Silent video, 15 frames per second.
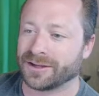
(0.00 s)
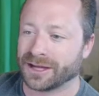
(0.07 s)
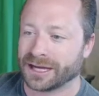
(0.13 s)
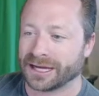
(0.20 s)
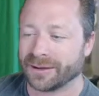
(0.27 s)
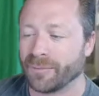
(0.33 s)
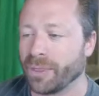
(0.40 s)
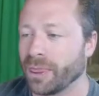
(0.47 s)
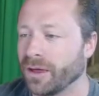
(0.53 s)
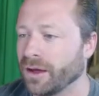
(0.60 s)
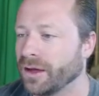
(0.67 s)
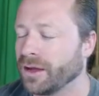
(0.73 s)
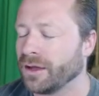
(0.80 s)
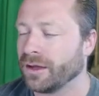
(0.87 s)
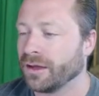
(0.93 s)
like
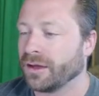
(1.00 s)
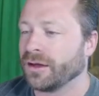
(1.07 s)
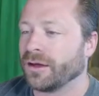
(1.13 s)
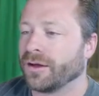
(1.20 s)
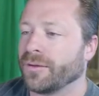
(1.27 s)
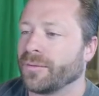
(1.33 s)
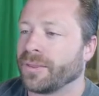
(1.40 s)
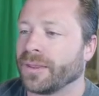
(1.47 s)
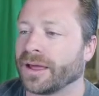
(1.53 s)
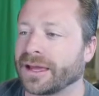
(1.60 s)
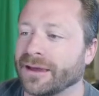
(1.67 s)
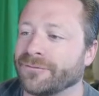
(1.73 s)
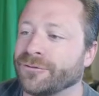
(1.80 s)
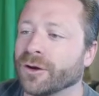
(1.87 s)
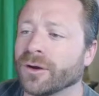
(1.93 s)

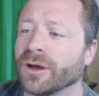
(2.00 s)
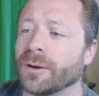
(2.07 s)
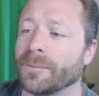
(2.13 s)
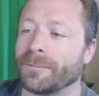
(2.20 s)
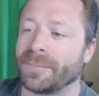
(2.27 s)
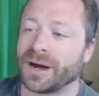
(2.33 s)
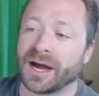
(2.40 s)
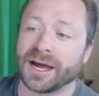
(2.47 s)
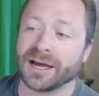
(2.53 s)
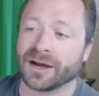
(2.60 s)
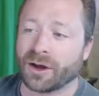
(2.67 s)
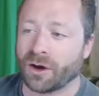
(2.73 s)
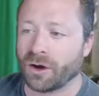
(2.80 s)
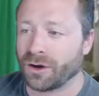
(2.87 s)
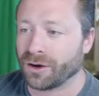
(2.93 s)
if you're gonna buy a
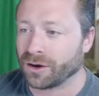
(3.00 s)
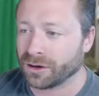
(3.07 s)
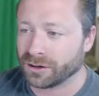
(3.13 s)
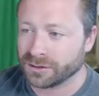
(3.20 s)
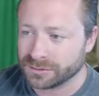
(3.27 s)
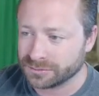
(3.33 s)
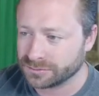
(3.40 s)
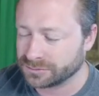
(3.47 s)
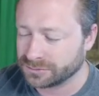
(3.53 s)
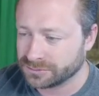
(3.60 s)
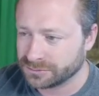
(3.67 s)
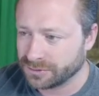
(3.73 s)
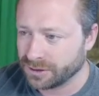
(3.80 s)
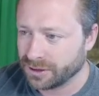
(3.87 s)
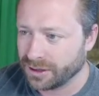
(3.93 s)
car,
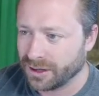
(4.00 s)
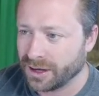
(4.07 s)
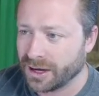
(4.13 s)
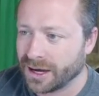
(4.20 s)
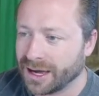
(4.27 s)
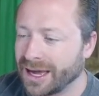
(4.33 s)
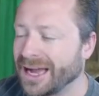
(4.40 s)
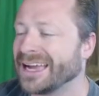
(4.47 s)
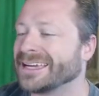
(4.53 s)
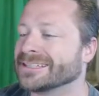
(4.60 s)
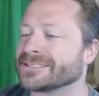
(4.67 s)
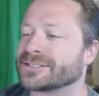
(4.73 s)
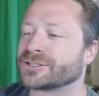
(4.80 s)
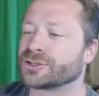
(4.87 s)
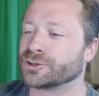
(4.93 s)
I
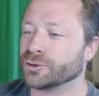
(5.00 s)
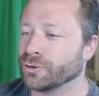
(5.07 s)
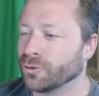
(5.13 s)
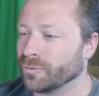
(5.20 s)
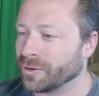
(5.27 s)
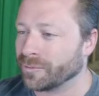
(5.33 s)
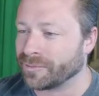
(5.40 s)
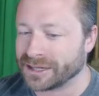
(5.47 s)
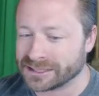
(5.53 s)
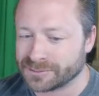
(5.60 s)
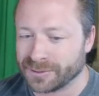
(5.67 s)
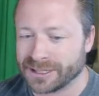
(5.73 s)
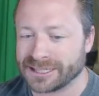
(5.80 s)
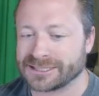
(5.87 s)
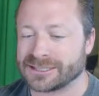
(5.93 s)
assume the
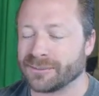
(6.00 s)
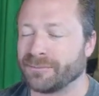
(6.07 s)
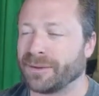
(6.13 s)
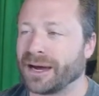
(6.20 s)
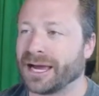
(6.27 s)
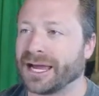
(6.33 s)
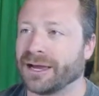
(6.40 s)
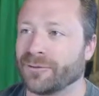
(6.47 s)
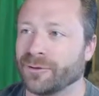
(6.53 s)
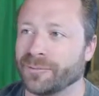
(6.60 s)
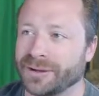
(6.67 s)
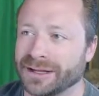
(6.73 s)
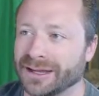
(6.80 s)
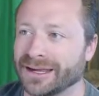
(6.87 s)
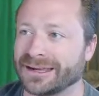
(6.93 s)
best place to buy it
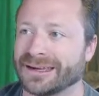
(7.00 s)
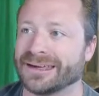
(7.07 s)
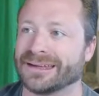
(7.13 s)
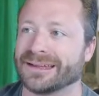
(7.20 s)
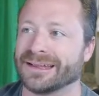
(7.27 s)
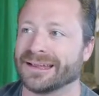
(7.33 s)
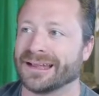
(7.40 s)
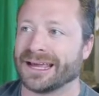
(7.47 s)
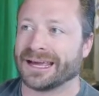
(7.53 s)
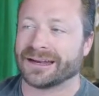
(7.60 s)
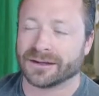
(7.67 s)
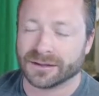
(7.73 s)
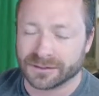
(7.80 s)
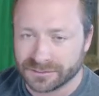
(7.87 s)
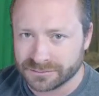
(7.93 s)
would be like
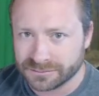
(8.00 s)
Atlanta,